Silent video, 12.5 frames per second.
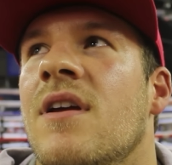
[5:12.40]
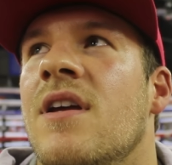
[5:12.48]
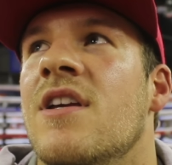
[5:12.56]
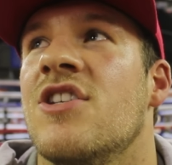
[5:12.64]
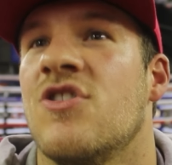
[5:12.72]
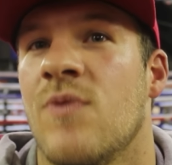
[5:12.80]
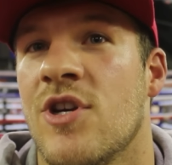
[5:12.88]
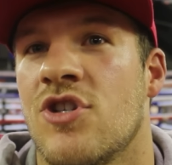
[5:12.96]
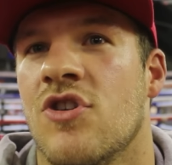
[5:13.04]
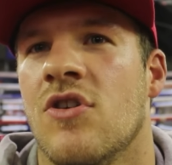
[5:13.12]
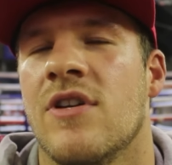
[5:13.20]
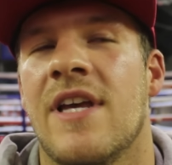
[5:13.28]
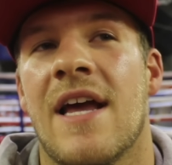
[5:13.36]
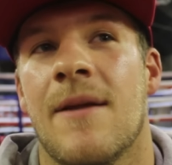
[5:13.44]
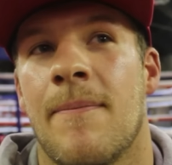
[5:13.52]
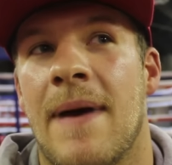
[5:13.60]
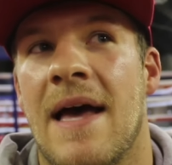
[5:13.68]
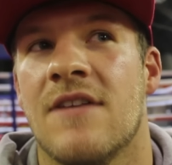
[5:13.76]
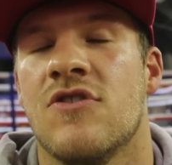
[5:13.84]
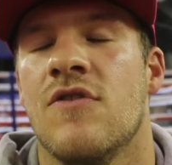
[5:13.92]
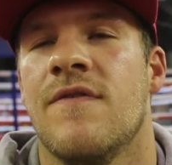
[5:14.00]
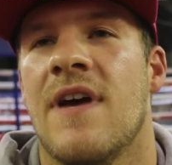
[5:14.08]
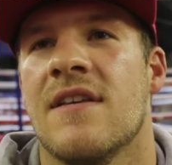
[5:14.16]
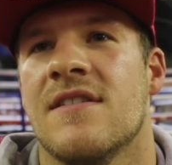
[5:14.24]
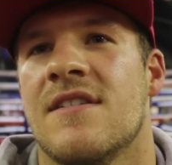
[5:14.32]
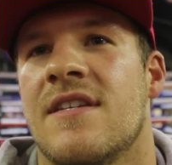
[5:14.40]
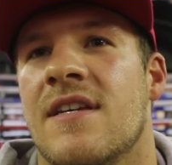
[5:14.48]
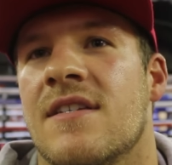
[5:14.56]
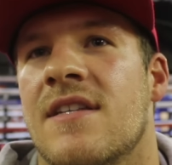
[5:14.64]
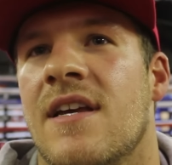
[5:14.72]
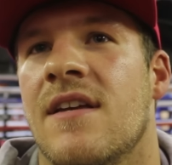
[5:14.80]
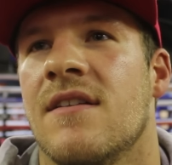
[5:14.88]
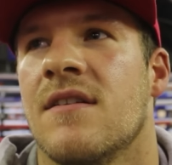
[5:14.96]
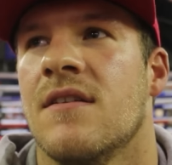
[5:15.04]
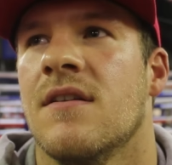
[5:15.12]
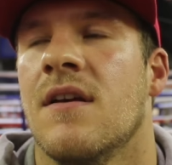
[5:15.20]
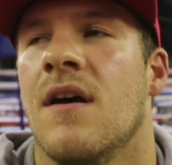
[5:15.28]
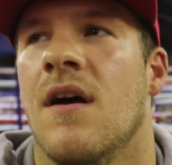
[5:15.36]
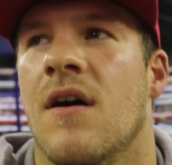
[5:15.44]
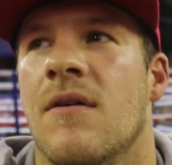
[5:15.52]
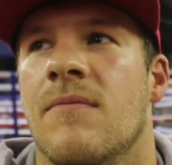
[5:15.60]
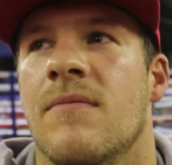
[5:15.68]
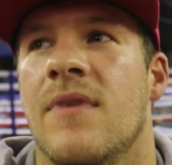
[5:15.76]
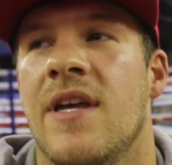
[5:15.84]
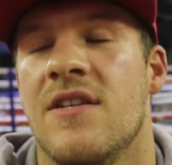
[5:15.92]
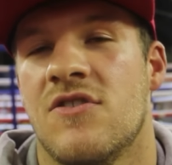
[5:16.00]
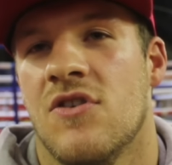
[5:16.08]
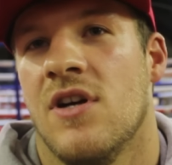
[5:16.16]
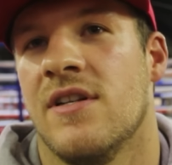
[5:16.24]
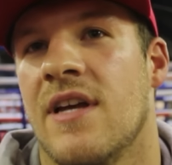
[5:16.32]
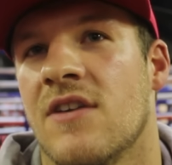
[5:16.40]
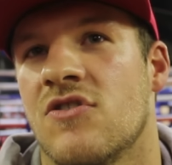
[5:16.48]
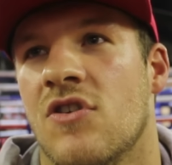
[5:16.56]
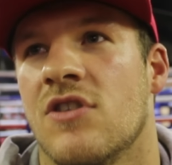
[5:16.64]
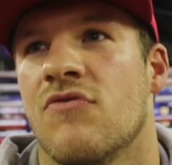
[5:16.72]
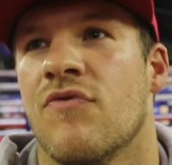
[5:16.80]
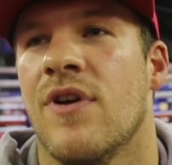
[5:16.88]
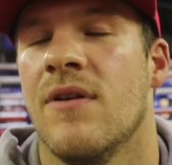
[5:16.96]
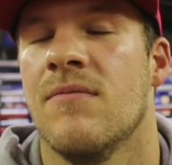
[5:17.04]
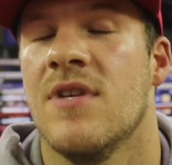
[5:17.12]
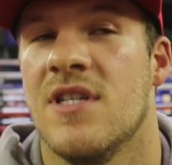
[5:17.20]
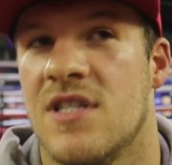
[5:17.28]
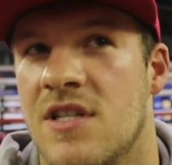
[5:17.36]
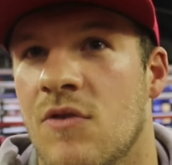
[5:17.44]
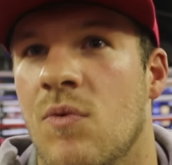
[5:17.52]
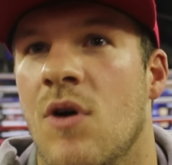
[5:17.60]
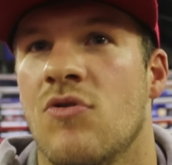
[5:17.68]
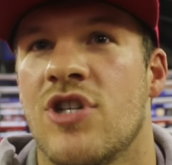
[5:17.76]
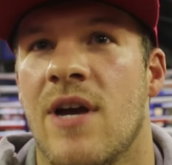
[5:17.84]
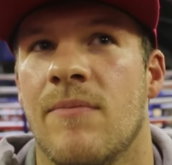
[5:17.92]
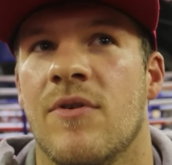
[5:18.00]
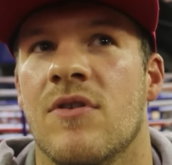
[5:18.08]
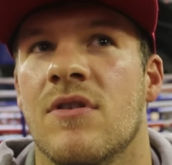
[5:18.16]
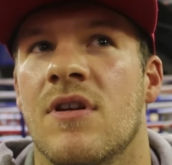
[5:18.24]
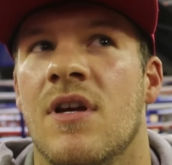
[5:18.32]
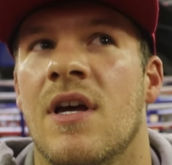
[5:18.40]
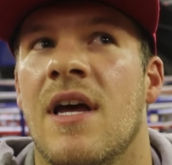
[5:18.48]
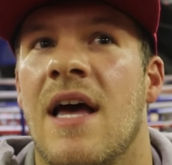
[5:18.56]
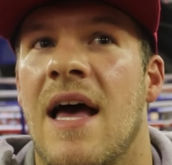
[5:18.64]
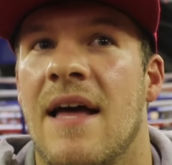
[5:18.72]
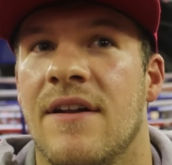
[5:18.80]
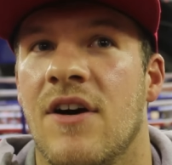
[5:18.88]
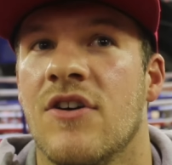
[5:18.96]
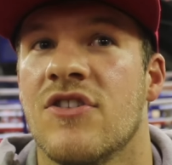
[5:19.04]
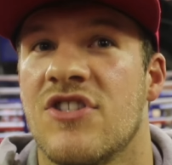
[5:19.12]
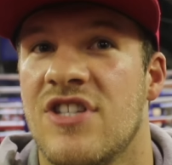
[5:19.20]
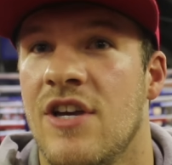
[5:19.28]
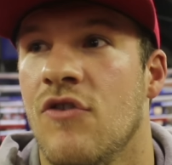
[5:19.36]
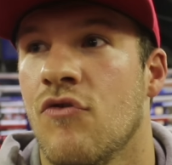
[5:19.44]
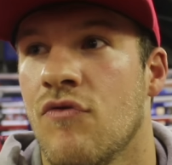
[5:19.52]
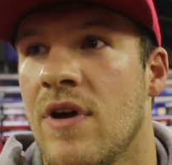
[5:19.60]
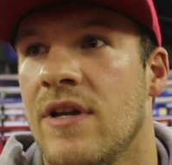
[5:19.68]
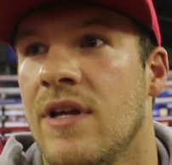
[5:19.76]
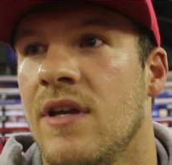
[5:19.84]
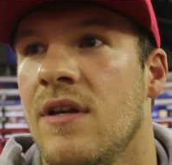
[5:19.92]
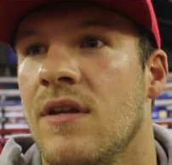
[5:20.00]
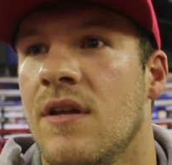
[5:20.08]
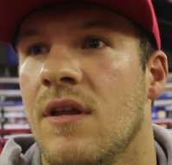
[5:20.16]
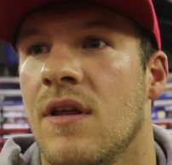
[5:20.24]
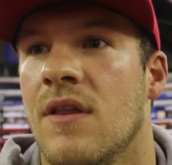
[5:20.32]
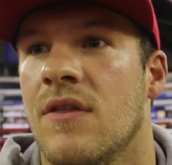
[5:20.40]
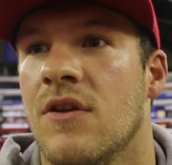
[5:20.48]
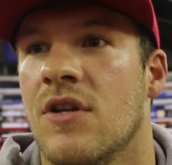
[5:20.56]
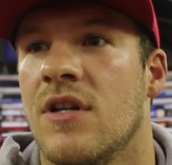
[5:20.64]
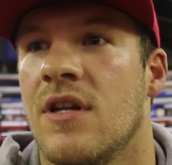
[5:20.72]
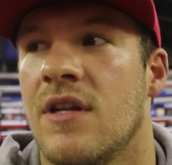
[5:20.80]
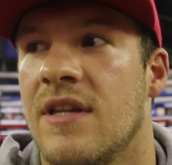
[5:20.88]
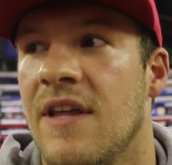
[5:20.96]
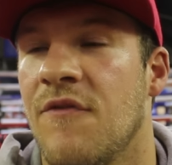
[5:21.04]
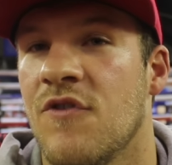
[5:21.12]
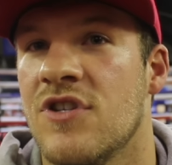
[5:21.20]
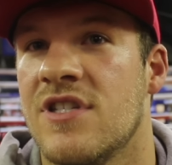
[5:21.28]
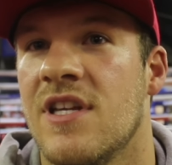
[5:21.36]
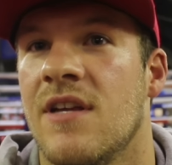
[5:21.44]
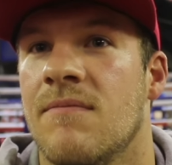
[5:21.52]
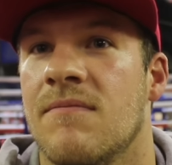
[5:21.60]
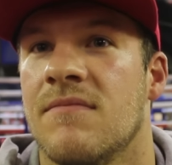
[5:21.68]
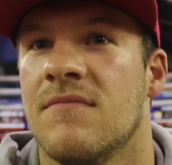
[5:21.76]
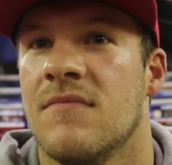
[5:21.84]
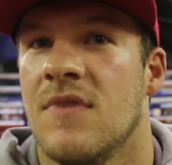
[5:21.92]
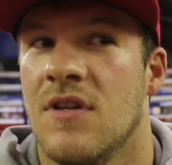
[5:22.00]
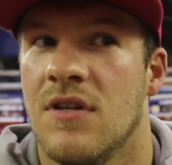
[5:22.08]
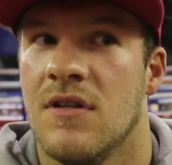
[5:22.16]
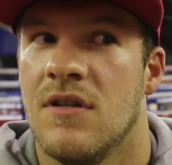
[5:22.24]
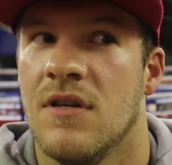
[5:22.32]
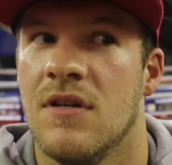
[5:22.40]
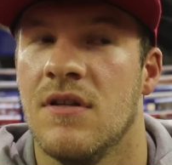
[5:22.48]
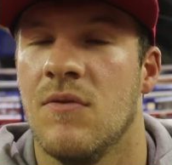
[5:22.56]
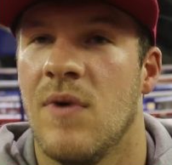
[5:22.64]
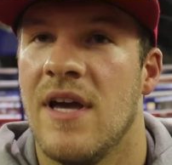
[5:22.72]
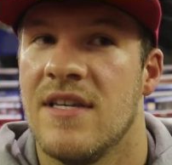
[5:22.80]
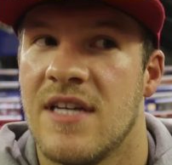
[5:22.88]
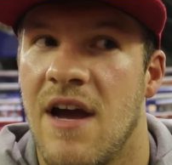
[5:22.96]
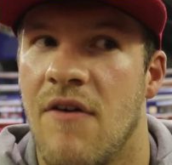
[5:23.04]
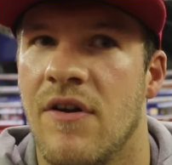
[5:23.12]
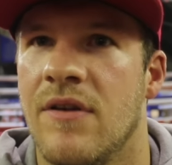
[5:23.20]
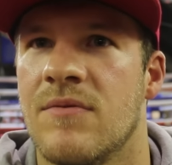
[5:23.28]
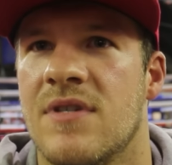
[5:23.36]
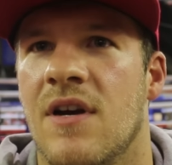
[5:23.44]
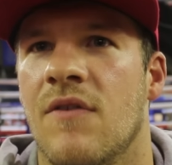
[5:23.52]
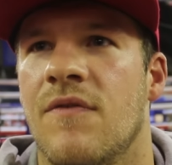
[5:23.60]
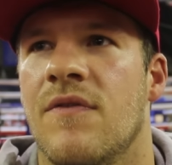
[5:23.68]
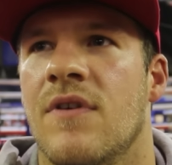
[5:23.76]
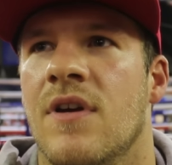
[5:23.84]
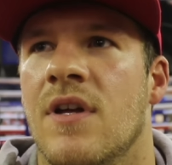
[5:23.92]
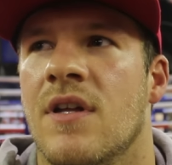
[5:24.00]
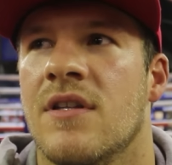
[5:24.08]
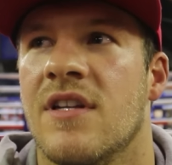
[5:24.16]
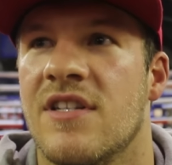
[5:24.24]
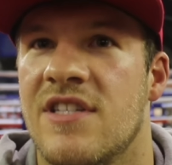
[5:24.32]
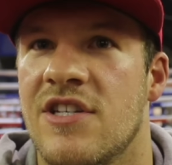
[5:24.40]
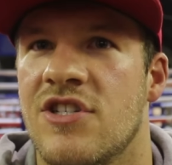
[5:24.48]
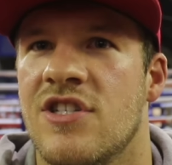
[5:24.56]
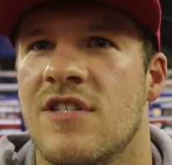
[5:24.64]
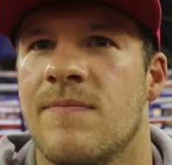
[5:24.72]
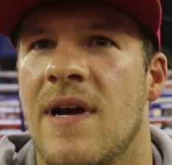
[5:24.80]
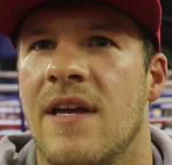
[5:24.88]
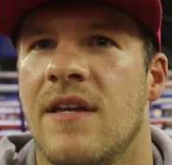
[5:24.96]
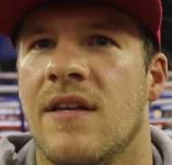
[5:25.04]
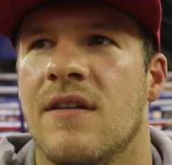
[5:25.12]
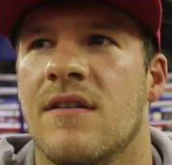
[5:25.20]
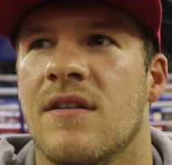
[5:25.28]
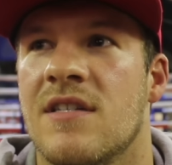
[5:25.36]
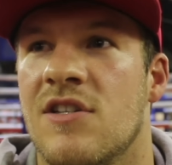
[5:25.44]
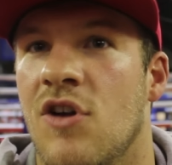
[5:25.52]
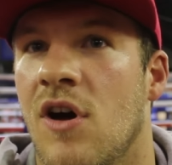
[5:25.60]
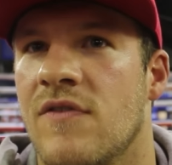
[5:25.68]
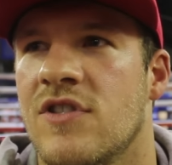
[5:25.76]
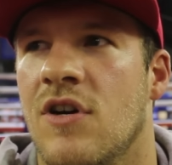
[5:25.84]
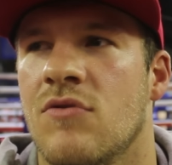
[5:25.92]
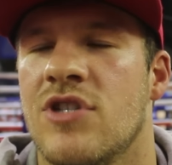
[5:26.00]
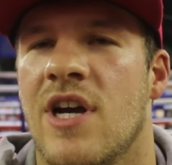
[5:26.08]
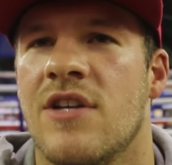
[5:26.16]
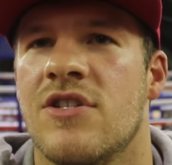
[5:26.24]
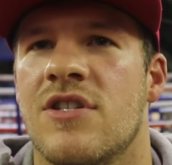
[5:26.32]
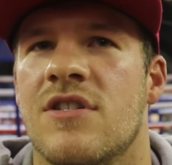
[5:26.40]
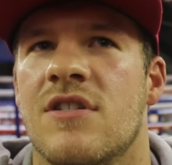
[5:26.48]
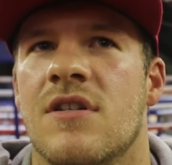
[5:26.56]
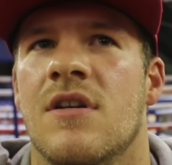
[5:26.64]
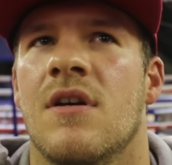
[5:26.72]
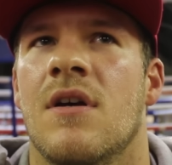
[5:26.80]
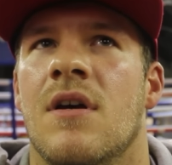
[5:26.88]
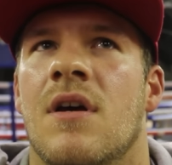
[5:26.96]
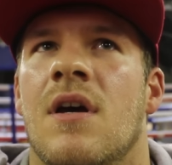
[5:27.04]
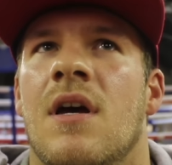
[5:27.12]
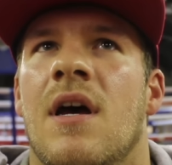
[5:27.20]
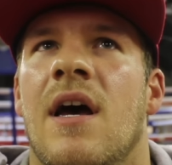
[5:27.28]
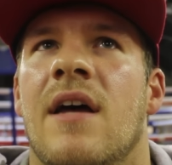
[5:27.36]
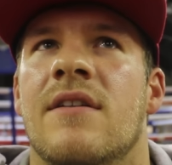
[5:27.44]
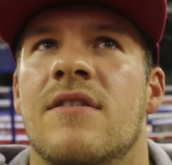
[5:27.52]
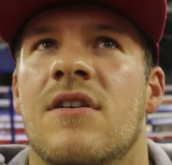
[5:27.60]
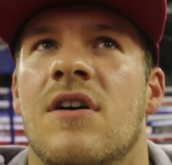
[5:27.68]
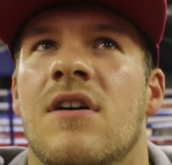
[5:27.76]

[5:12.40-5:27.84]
he's switched on. He had a bad 2016, inside and outside the ring. He's still world champion, and I can see already the difference in him, the way he's carrying himself, the decisions he's making, his lifestyle changes, and